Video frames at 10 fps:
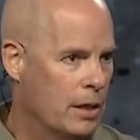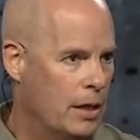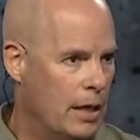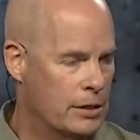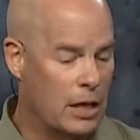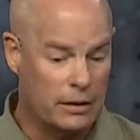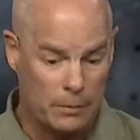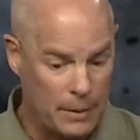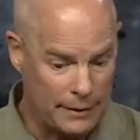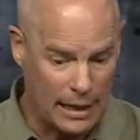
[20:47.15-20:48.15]
As Dr.
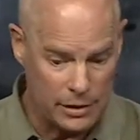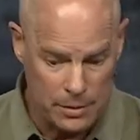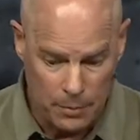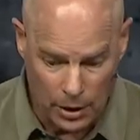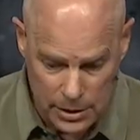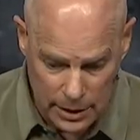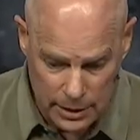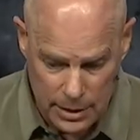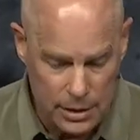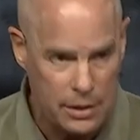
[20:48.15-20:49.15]
Beth Allison Barr
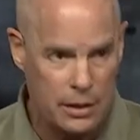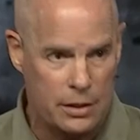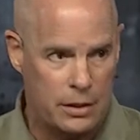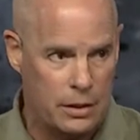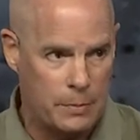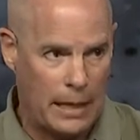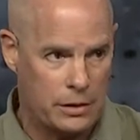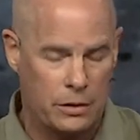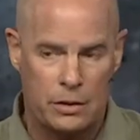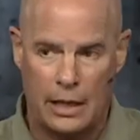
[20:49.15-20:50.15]
said this, this, this past
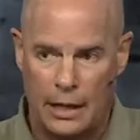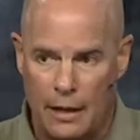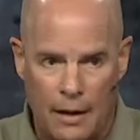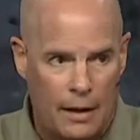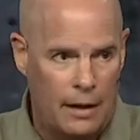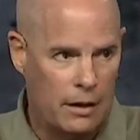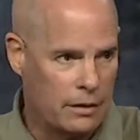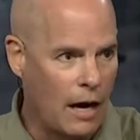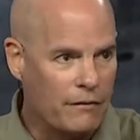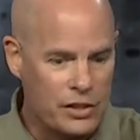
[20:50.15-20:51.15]
Thursday at our
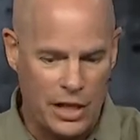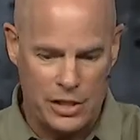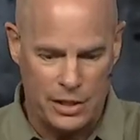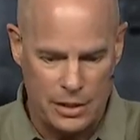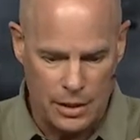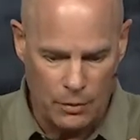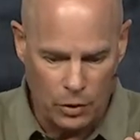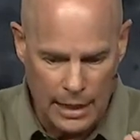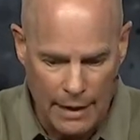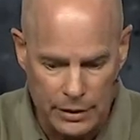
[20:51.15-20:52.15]
conversations worth
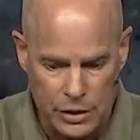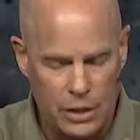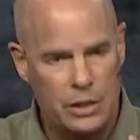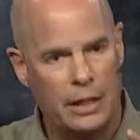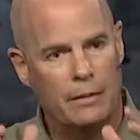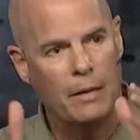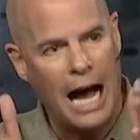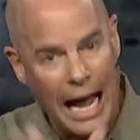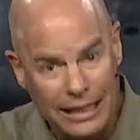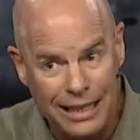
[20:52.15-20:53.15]
having, she said,
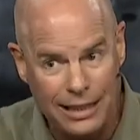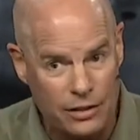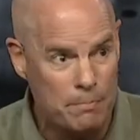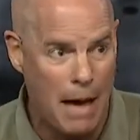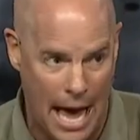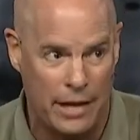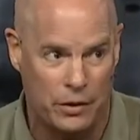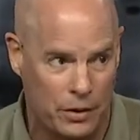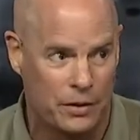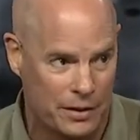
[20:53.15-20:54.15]
ideas matter.
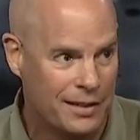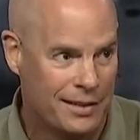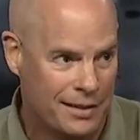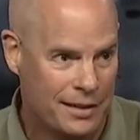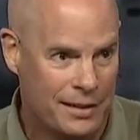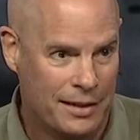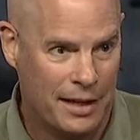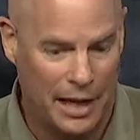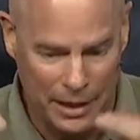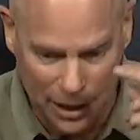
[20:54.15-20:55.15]

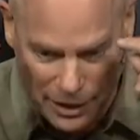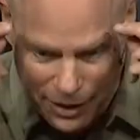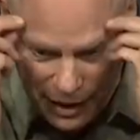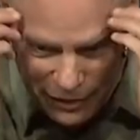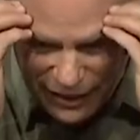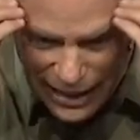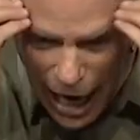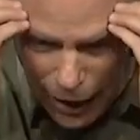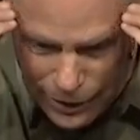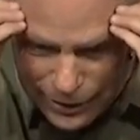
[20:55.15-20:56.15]
And, and, and,
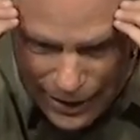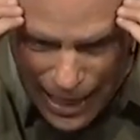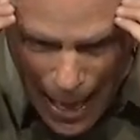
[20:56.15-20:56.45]
theology